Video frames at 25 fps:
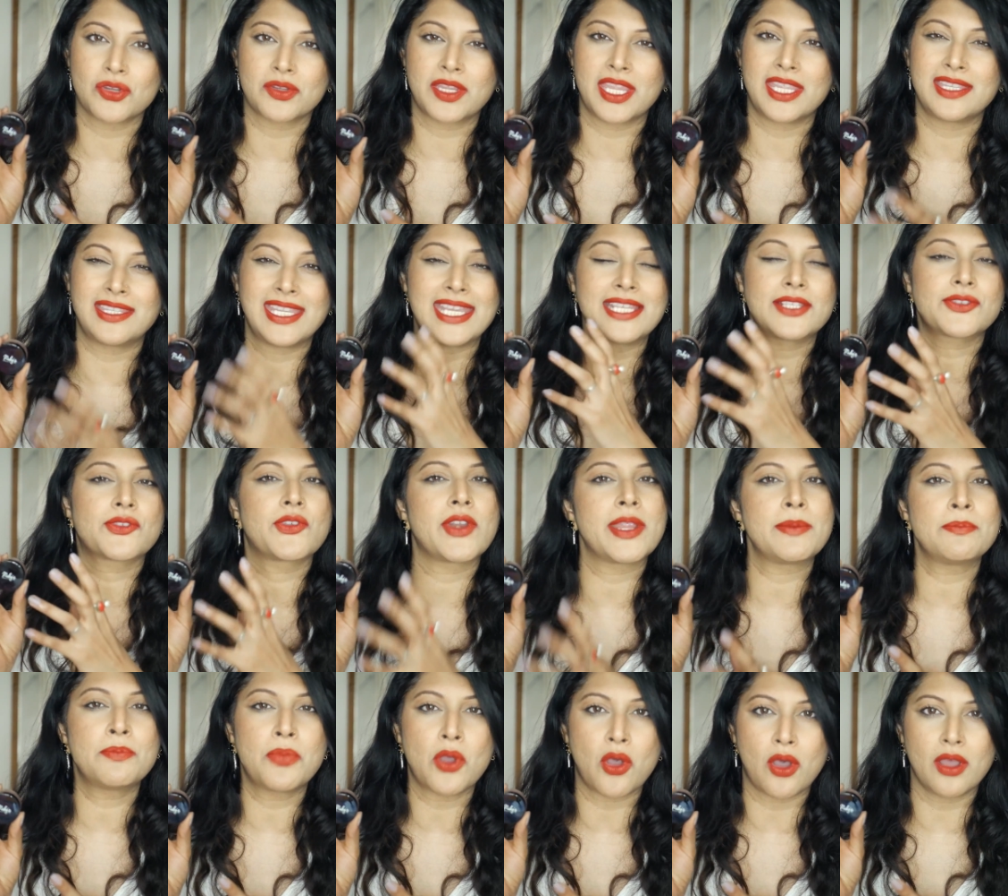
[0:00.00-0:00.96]
Okay, these
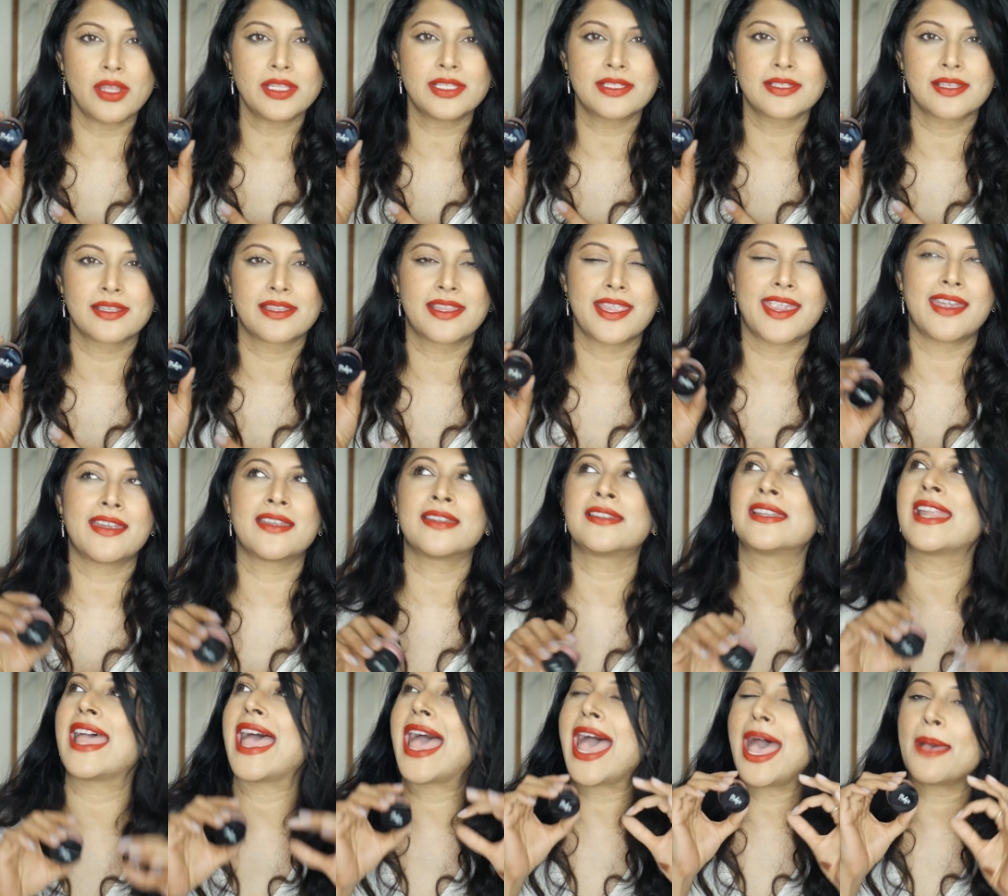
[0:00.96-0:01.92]
cream pots, they're
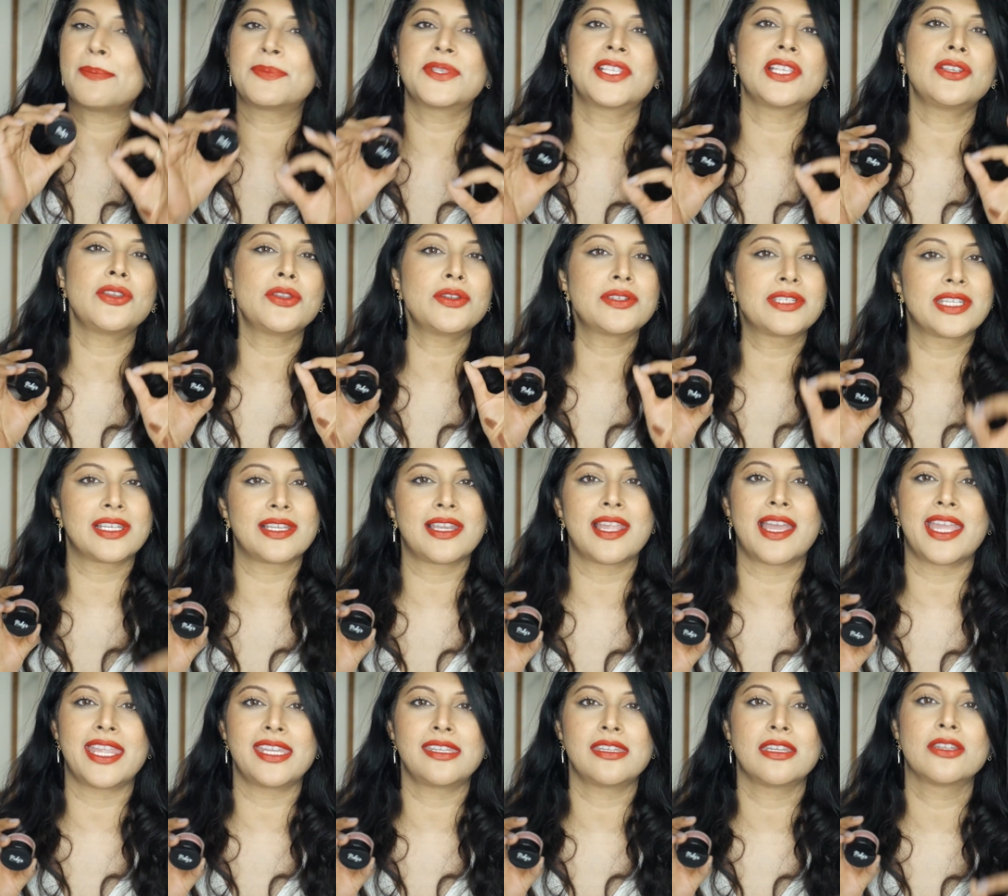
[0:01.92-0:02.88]
an absolute
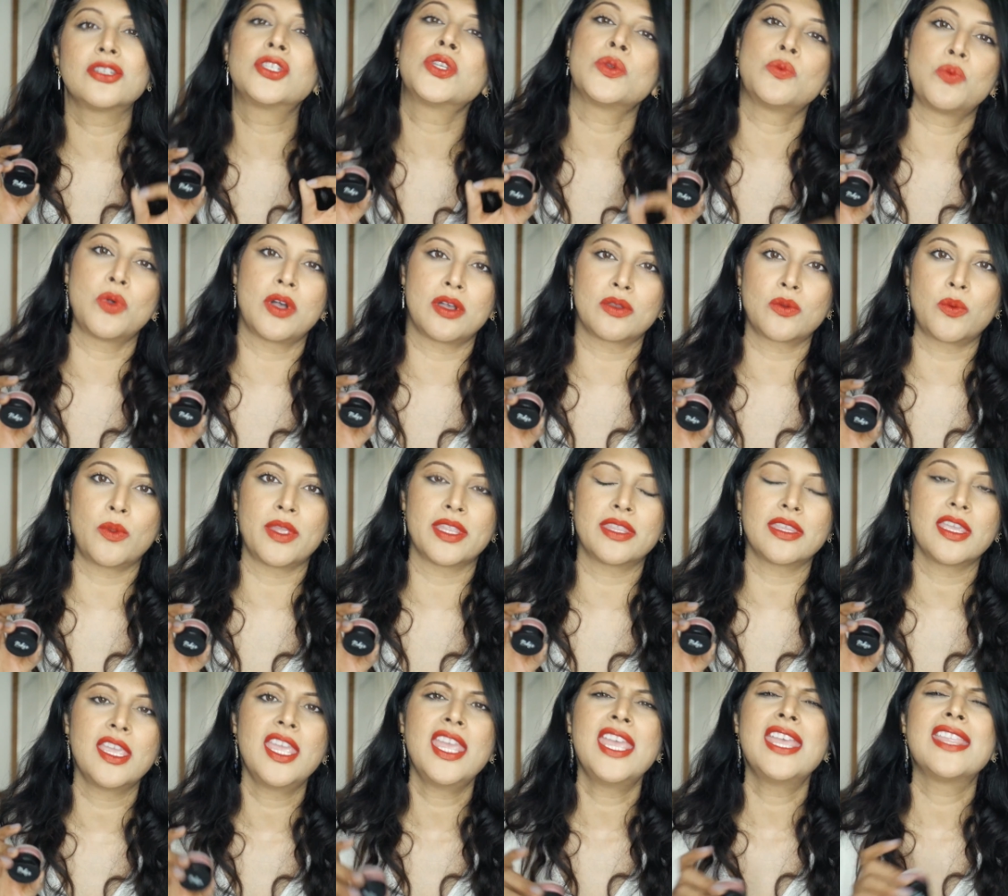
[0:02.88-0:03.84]
delight to work with.